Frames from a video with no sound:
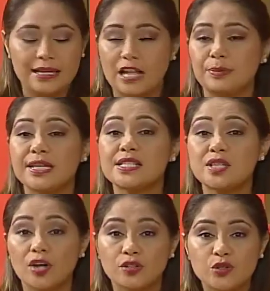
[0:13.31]
helping us
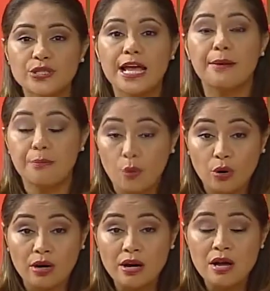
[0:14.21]
to understand
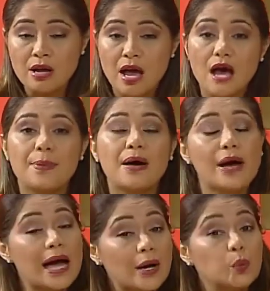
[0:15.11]
more about
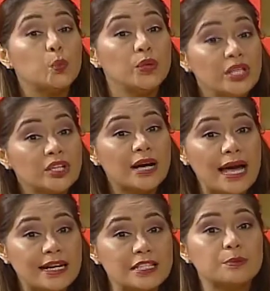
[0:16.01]
how we are
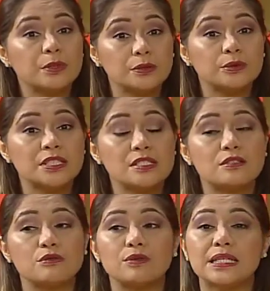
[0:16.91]
adding pollutants
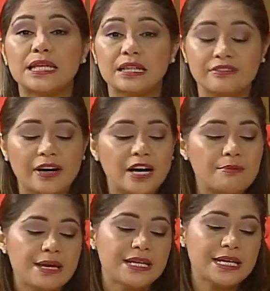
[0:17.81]
to the
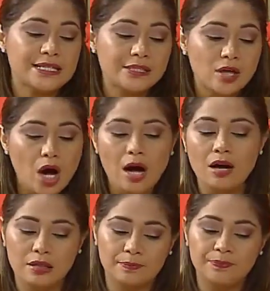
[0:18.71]
environment, and it's
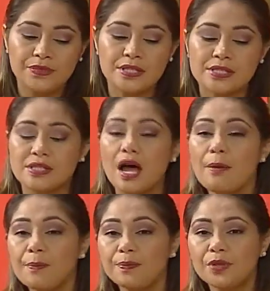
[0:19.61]
called Stop
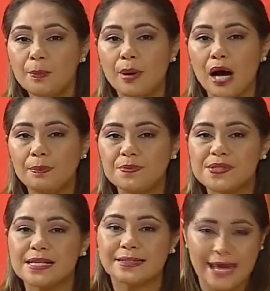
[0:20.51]
the
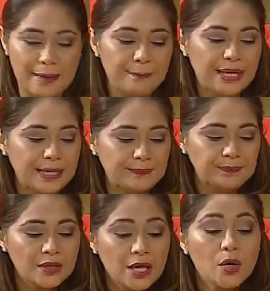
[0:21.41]
POPs campaign.
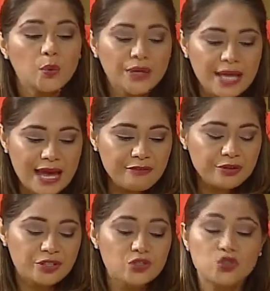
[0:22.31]
We have
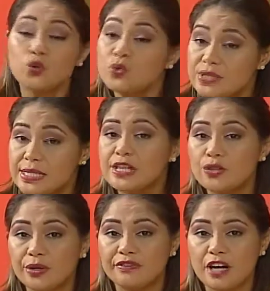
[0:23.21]
with us two
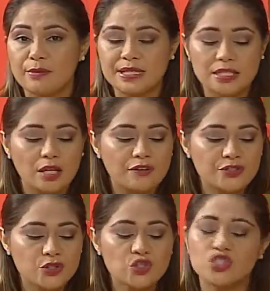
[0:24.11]
senior environmental
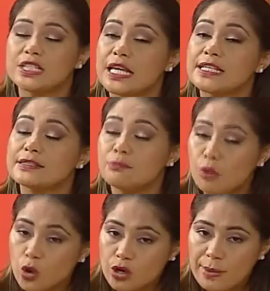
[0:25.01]
officers to tell us
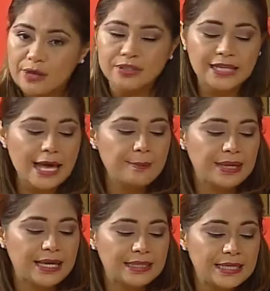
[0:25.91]
more about the
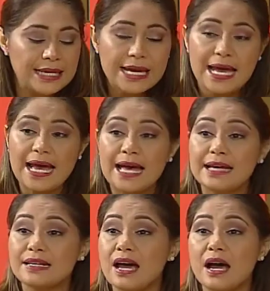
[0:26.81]
campaign
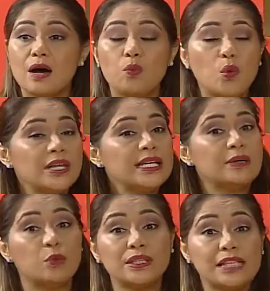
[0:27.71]
and uh, what, it,
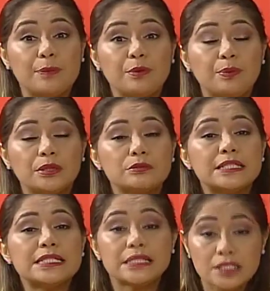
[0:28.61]
what type of
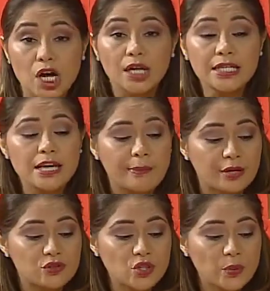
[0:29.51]
pollutants they're talking
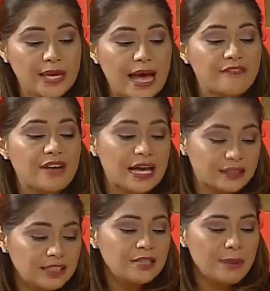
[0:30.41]
about. So we have
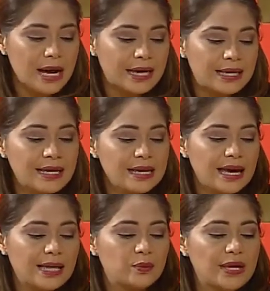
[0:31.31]
Anthony Mai
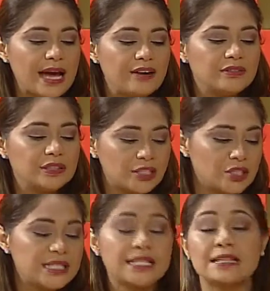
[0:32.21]
and we have
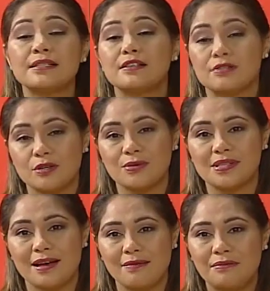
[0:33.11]
Leonidas
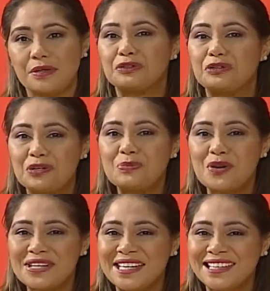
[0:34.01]
Sosa. Good
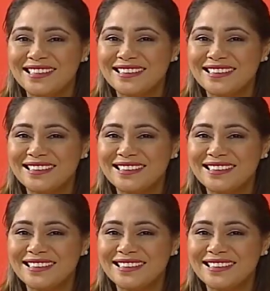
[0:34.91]
morning.